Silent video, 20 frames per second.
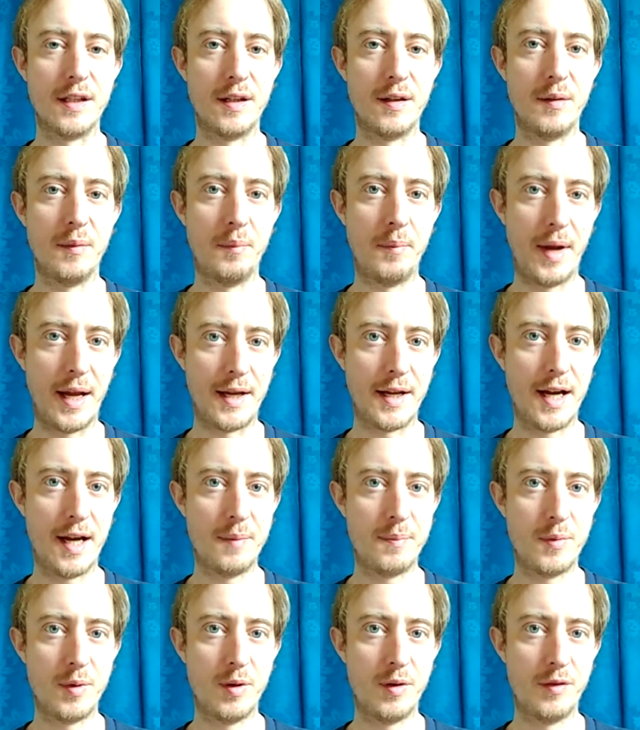made
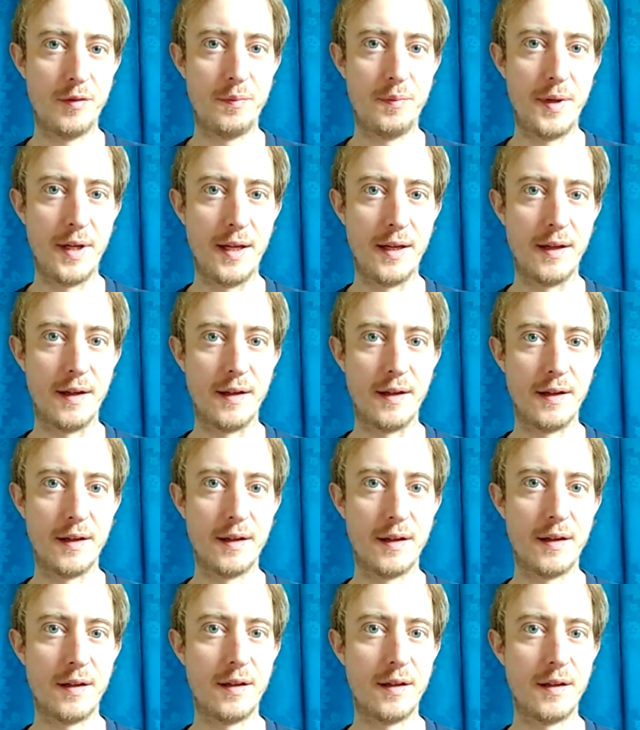up of being
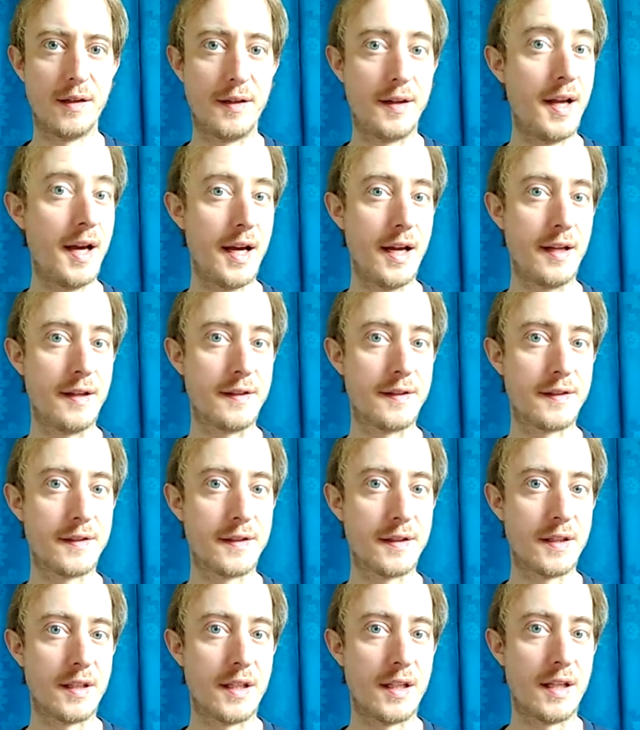nice
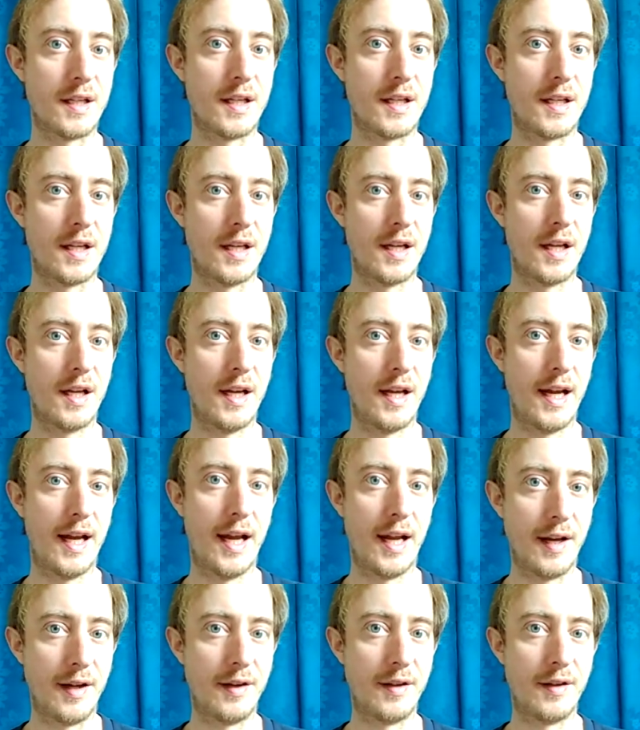
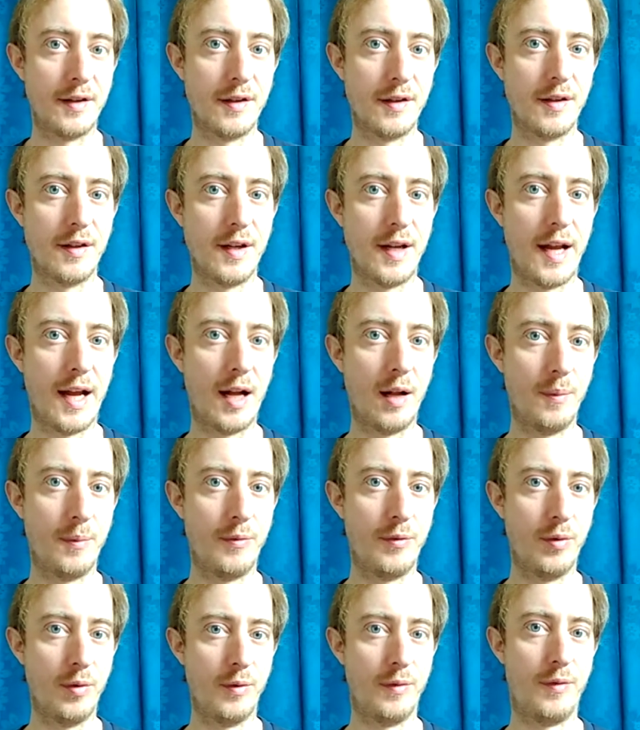and
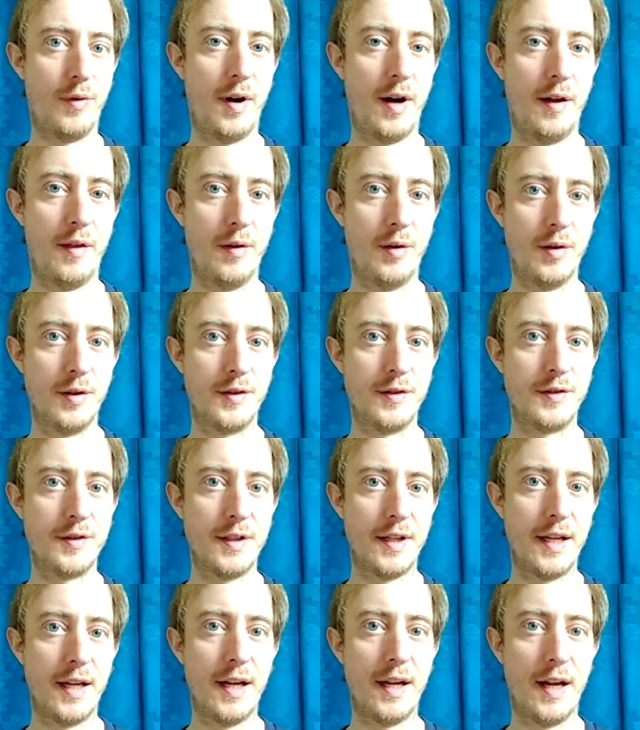helpful for others,
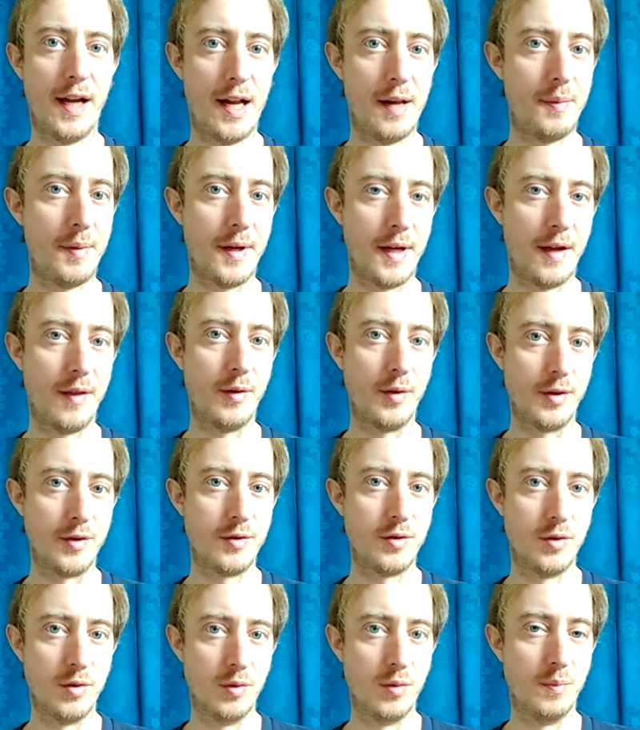helping others
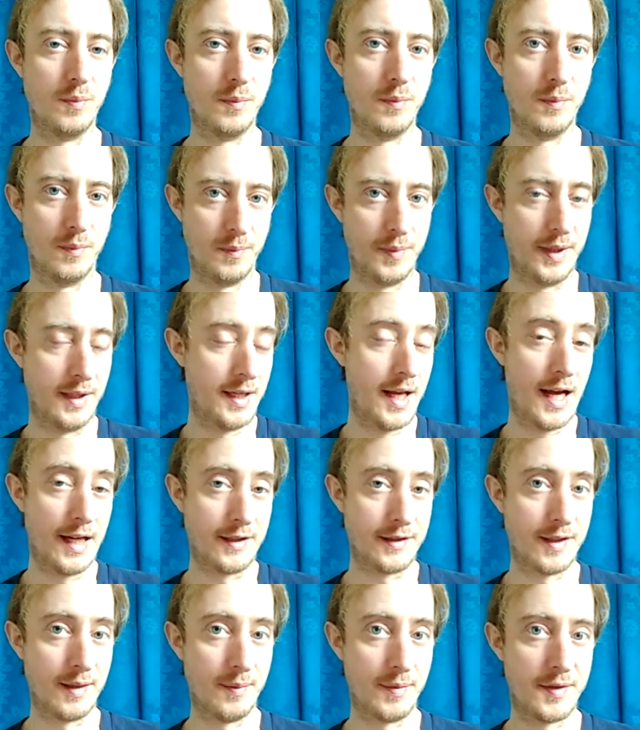to be nice
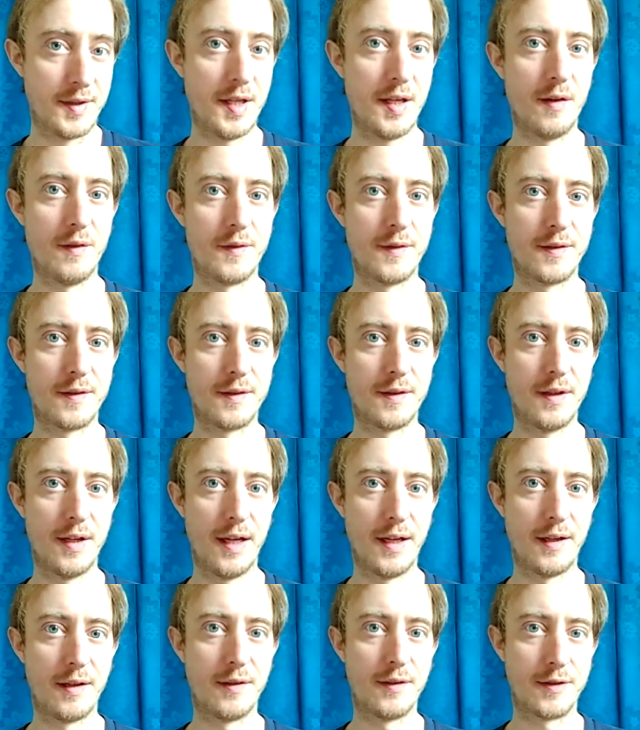themselves,
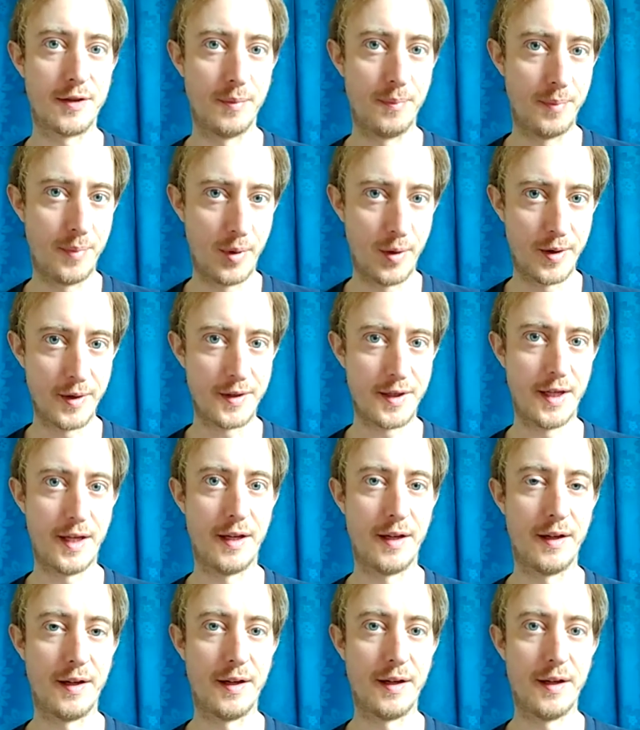like
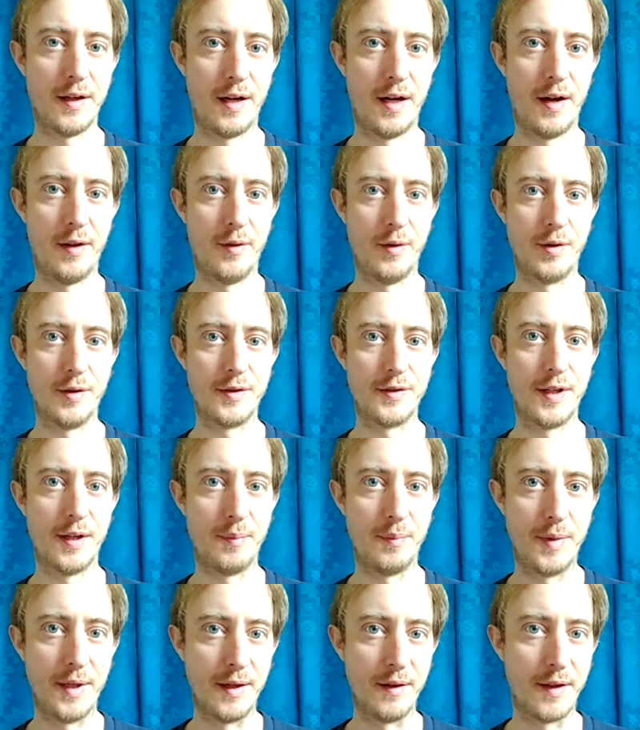supporting others and
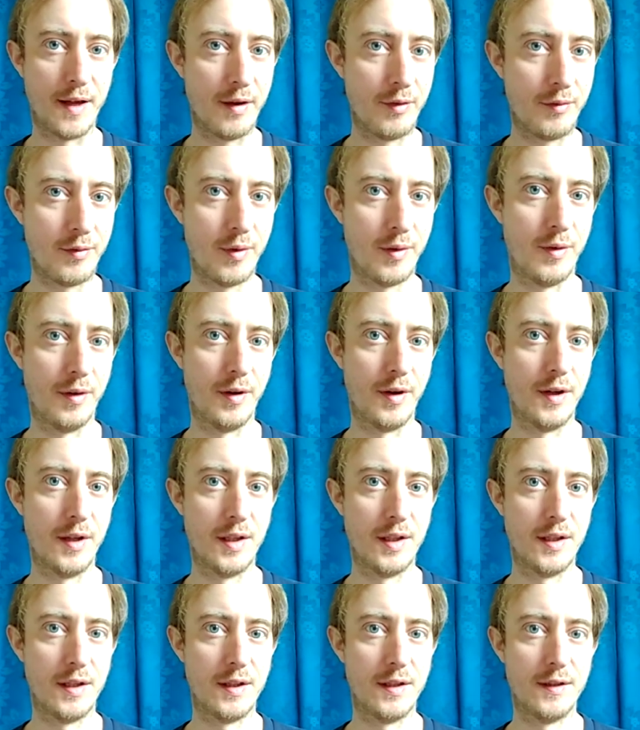being there for the
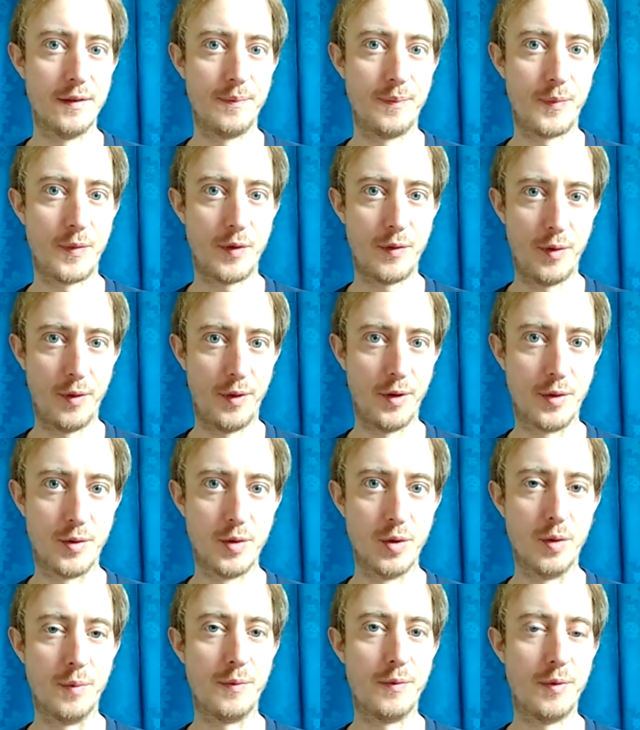
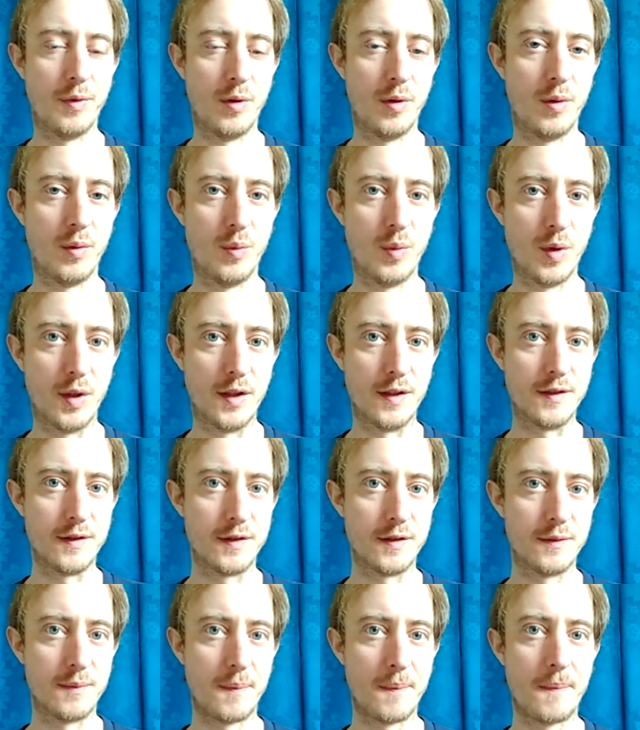group, for what is
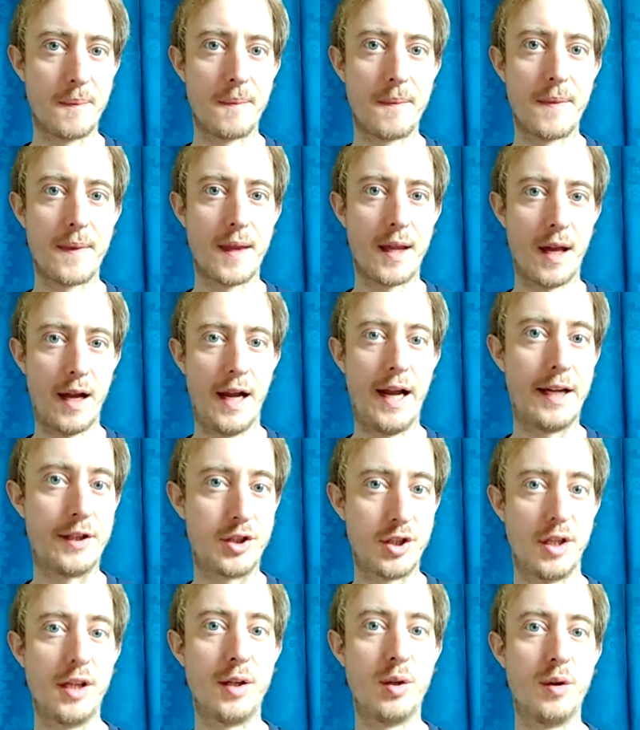
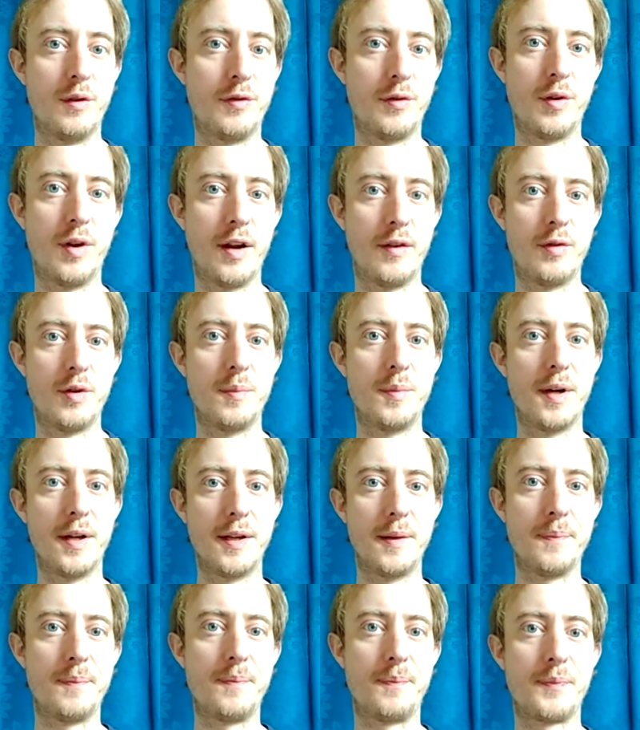actually good for everybody.
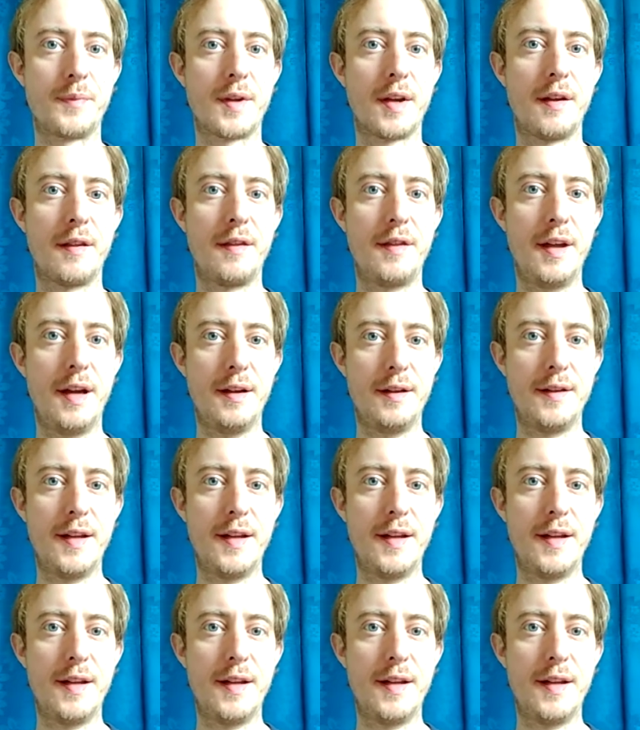That